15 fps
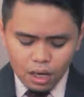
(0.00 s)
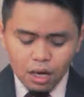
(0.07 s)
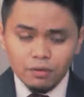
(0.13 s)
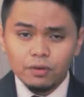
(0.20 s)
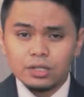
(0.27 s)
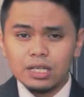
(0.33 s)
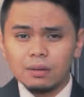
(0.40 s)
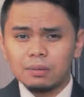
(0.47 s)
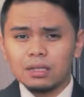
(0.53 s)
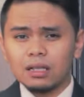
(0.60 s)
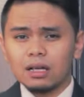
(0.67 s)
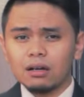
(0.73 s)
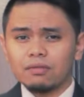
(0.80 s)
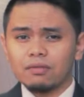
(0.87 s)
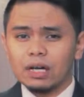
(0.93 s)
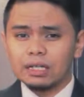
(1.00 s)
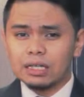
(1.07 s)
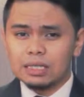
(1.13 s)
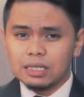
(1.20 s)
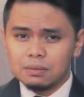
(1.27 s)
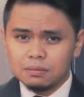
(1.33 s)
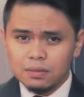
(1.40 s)
For example,
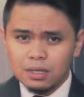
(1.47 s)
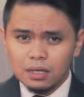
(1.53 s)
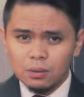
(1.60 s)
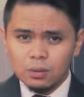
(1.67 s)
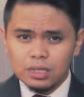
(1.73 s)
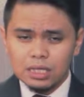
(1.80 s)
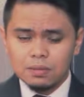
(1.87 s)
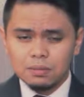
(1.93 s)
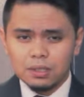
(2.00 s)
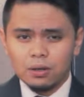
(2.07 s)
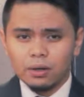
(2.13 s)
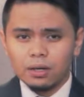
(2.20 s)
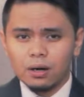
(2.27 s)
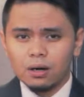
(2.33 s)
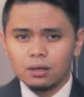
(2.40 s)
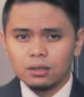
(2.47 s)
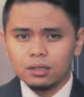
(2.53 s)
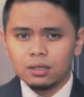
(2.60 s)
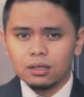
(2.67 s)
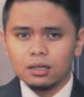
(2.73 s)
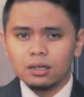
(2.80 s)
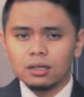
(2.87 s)
vandalism, which has been going on
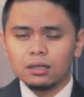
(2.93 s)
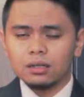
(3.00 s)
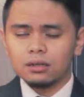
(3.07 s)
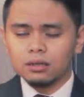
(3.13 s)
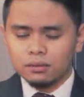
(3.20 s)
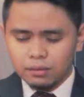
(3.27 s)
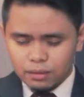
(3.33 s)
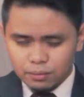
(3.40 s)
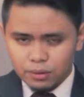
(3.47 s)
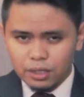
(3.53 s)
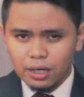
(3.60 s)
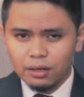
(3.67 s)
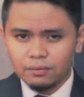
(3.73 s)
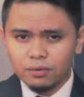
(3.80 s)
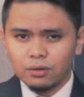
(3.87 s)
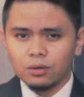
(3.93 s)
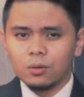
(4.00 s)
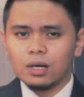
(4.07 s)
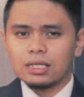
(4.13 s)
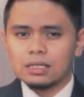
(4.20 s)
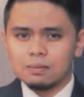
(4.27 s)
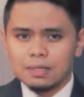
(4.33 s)
in Brunei for
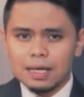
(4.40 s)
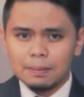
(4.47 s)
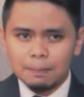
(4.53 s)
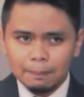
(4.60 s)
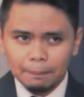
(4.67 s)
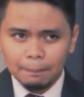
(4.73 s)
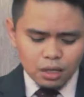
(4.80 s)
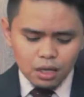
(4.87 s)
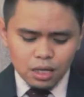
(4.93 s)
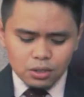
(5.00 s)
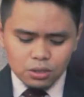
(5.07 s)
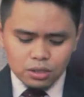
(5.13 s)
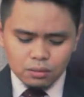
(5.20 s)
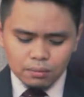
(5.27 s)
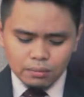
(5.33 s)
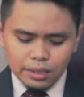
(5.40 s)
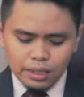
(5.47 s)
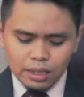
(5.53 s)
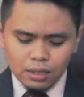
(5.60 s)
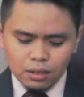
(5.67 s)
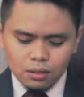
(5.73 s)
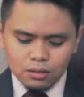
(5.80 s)
quite some time. Social
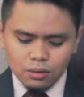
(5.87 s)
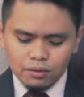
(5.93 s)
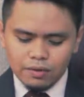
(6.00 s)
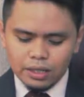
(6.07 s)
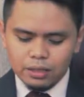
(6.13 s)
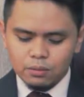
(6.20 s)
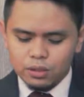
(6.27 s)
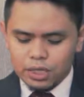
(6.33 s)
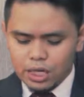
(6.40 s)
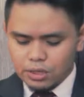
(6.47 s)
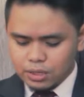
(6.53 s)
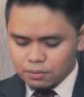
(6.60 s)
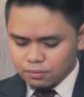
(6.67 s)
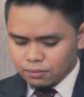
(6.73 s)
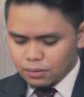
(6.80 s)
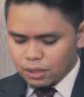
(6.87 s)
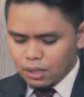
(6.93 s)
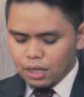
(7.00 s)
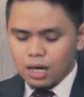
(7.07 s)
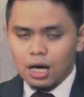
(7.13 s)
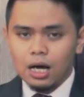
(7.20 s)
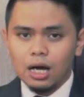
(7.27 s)
media also affect communication
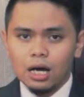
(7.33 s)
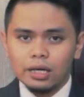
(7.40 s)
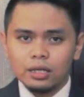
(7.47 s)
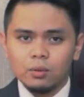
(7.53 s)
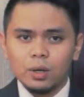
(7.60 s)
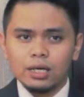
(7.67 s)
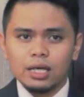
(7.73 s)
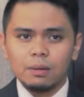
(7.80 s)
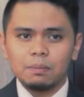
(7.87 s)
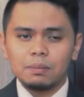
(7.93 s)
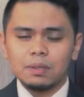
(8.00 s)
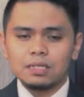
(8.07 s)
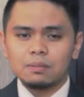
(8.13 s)
in a way that people